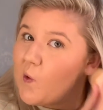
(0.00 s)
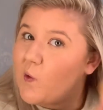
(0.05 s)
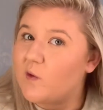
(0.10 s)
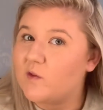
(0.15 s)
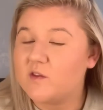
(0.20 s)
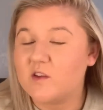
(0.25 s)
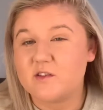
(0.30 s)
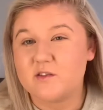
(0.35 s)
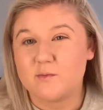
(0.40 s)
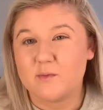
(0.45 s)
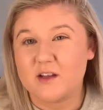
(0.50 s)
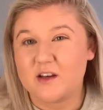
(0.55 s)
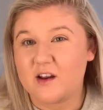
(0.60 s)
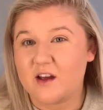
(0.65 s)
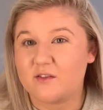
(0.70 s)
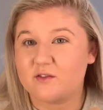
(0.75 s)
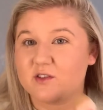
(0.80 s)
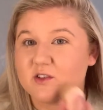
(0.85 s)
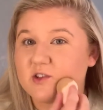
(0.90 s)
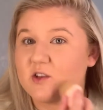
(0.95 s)
Doesn't mean you
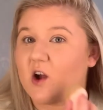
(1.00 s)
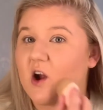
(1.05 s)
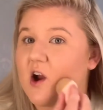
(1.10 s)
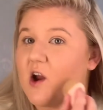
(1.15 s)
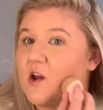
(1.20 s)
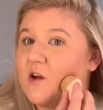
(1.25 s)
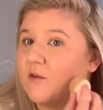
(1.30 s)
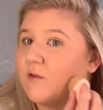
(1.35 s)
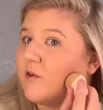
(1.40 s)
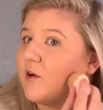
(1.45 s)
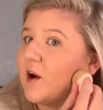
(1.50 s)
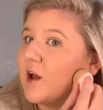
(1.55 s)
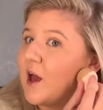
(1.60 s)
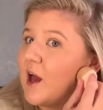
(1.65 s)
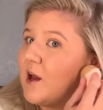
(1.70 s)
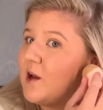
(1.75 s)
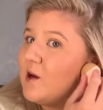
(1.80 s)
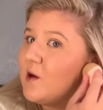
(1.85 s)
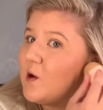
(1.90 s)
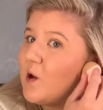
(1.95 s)
have to start over
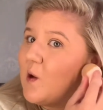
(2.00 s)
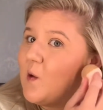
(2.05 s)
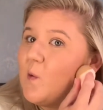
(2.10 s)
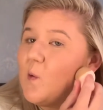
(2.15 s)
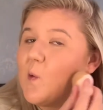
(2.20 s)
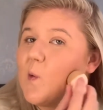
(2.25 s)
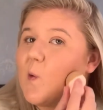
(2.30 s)
again, you know.